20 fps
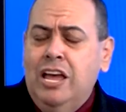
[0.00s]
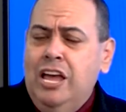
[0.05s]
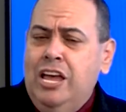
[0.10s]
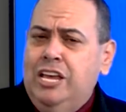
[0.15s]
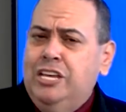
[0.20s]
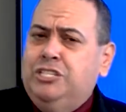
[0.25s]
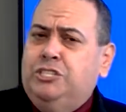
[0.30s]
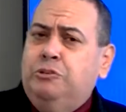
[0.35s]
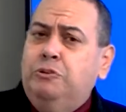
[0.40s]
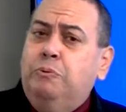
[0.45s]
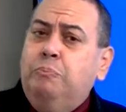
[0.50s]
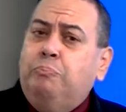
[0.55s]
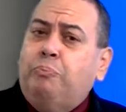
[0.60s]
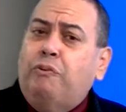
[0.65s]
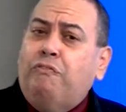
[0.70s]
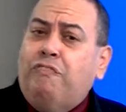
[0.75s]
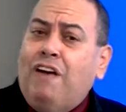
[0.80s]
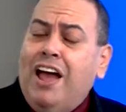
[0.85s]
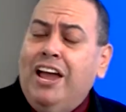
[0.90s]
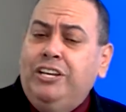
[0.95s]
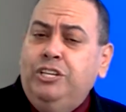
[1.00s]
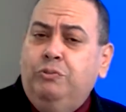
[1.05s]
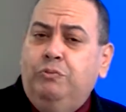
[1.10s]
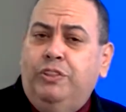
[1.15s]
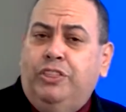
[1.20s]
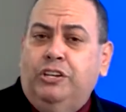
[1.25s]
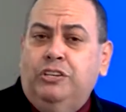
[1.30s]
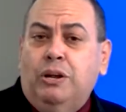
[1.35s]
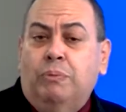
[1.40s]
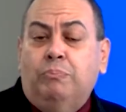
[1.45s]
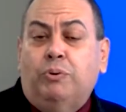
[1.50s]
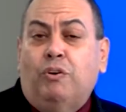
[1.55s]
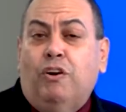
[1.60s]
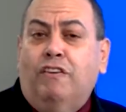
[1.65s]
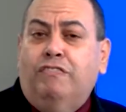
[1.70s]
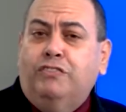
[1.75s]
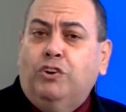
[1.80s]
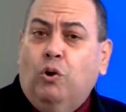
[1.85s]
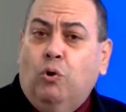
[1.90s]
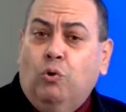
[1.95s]
is to provide you with a number
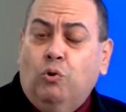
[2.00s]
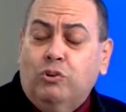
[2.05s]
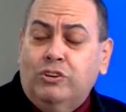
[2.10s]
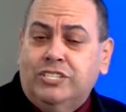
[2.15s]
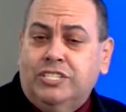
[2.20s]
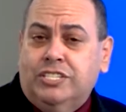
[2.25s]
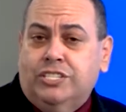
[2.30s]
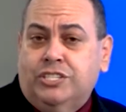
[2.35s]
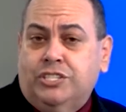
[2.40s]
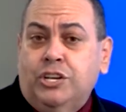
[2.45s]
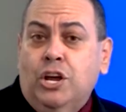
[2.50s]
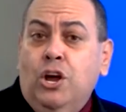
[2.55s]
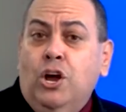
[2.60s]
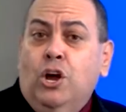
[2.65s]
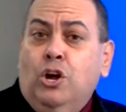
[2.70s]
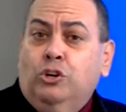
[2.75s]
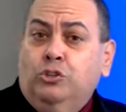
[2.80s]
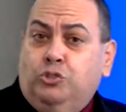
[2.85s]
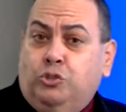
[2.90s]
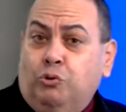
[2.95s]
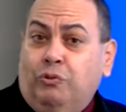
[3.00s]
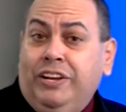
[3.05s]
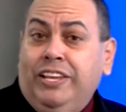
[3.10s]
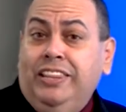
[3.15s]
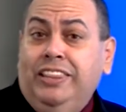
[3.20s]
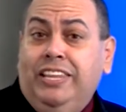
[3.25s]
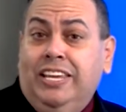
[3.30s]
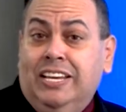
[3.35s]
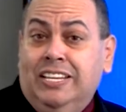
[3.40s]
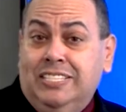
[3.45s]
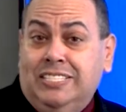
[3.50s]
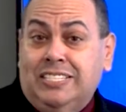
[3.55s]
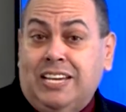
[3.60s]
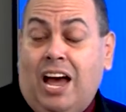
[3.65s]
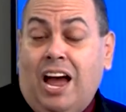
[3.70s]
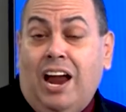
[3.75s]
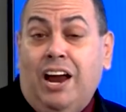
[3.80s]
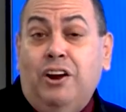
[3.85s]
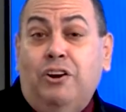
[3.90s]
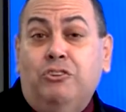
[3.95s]
of courses during the
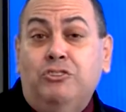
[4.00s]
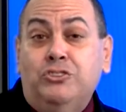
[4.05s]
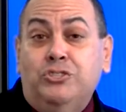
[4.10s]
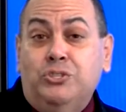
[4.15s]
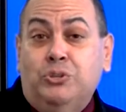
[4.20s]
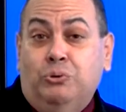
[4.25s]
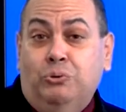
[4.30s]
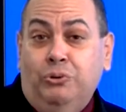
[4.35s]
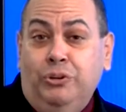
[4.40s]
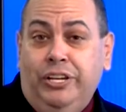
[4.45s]
entire school